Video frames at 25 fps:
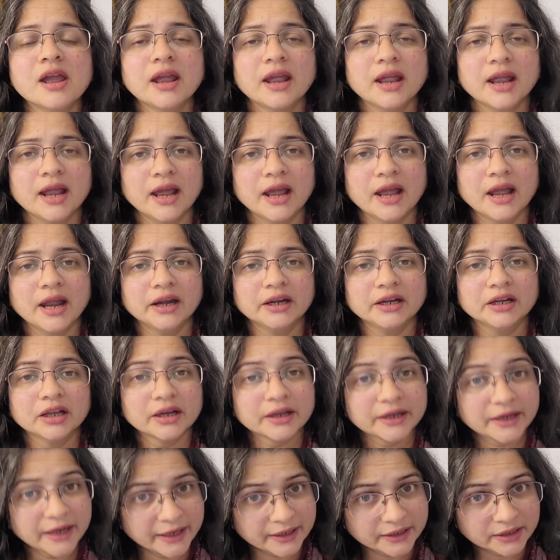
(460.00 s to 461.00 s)
and
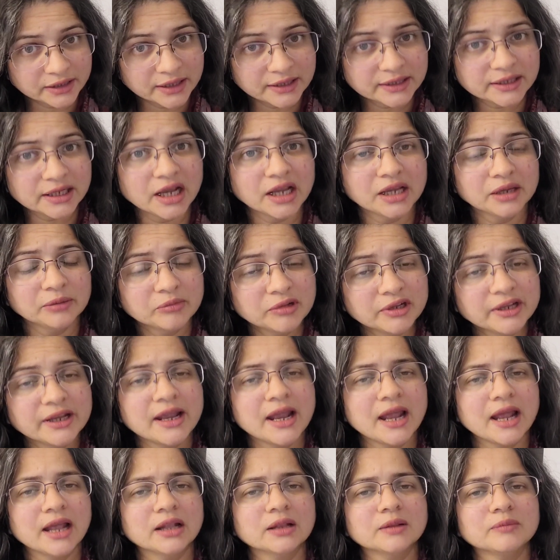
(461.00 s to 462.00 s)
get the timely
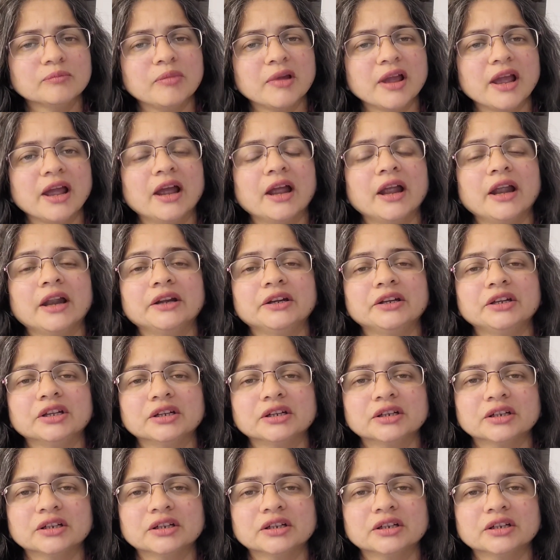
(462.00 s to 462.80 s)
help, and